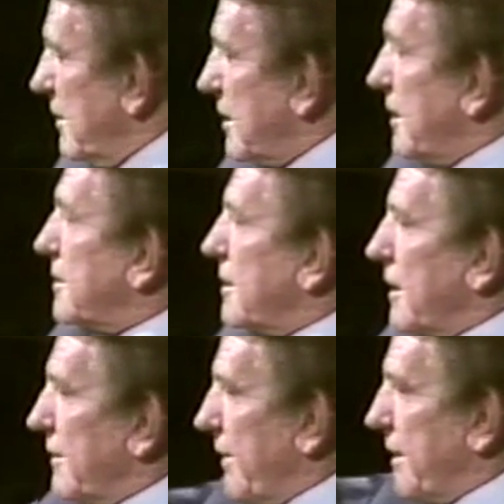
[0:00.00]
get into the
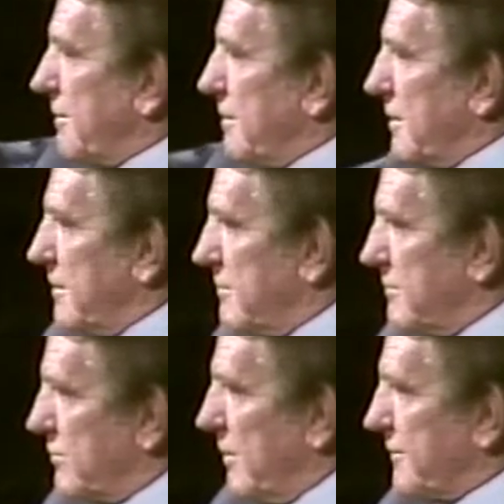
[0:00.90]
elevator in the
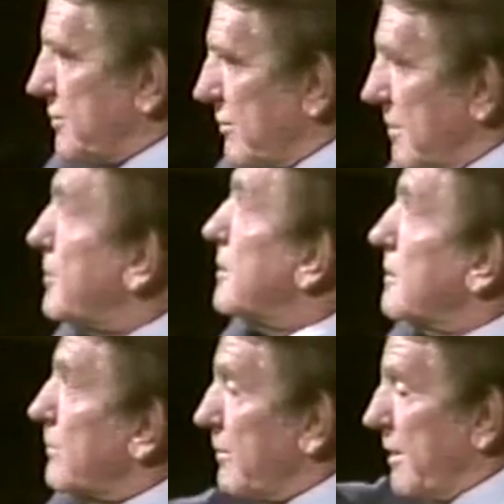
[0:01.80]
12-story
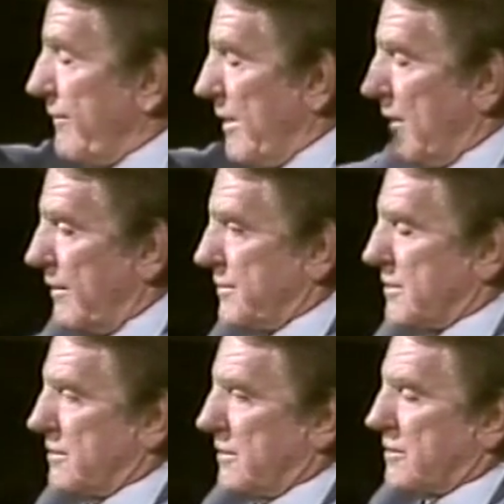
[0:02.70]
building where we have our
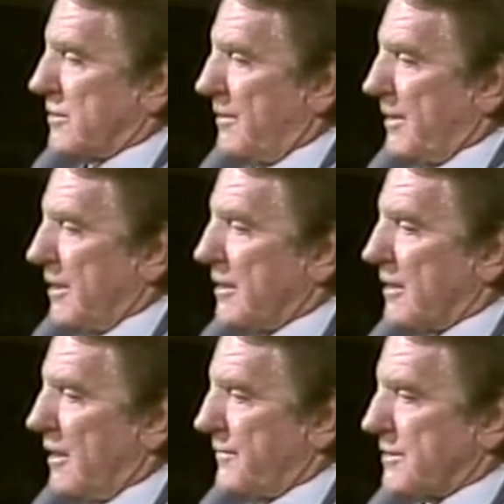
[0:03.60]
offices at the top, our legal
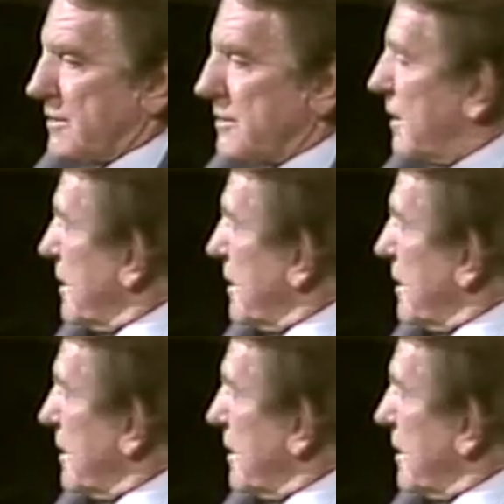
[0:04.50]
offices,